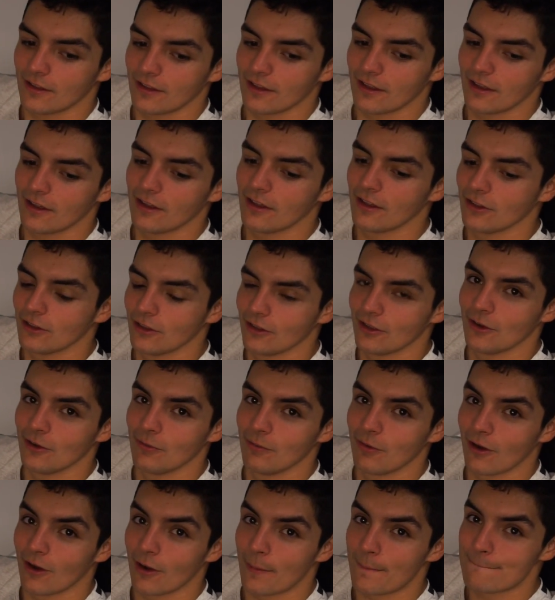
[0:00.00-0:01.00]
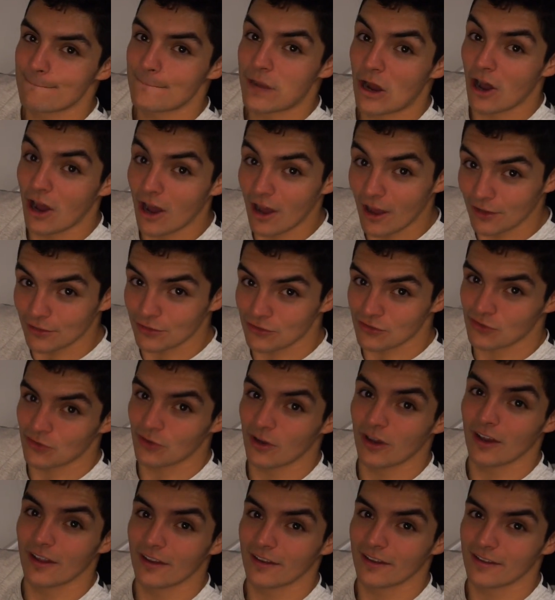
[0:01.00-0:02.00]
uh, low bar pause
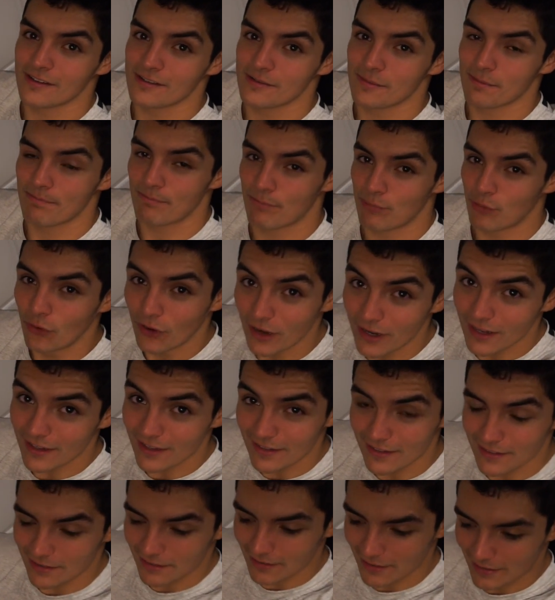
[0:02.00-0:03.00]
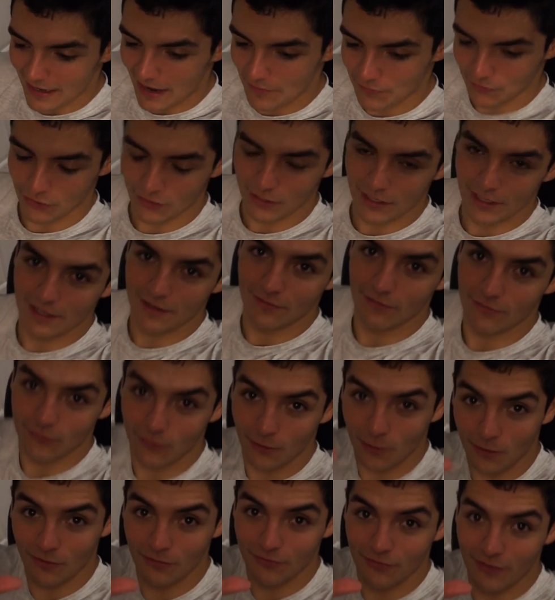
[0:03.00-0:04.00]
squat pretty easily after hitting
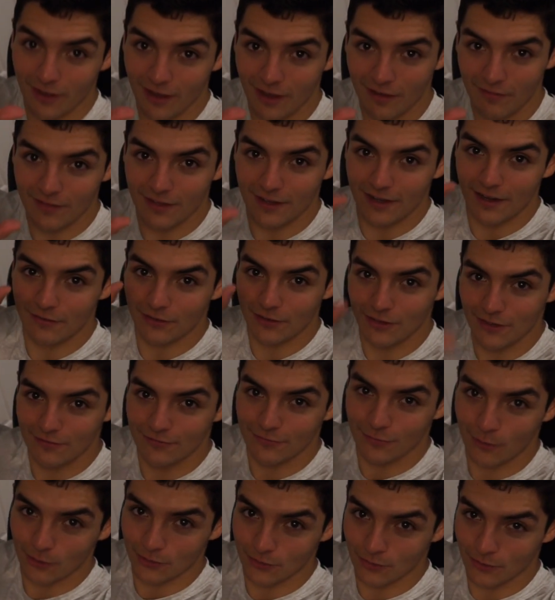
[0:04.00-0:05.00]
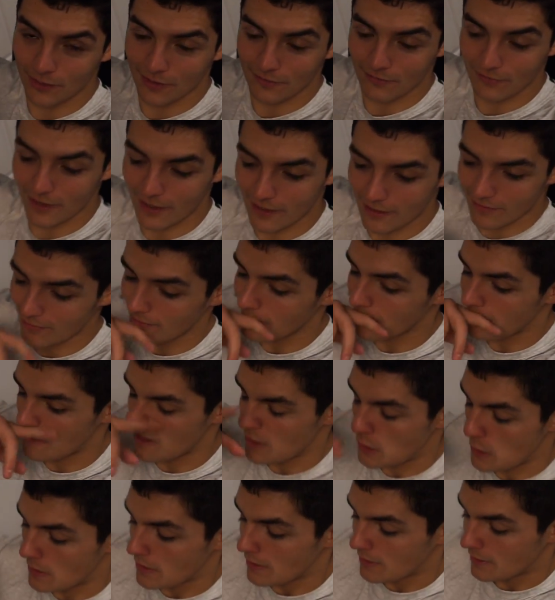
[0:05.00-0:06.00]
405 and then after hitting 425.
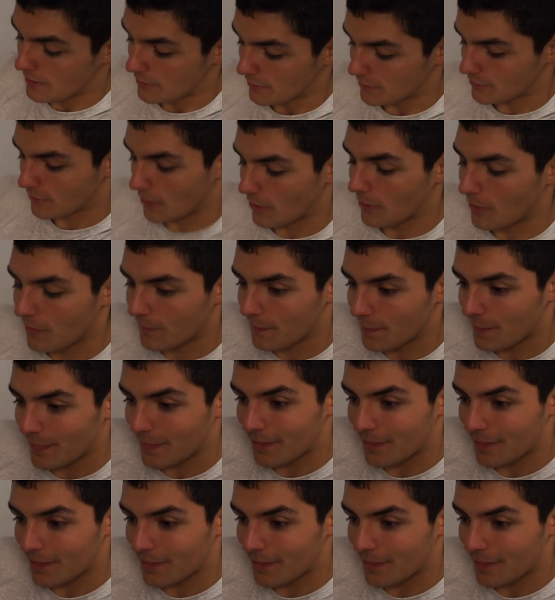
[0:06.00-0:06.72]
So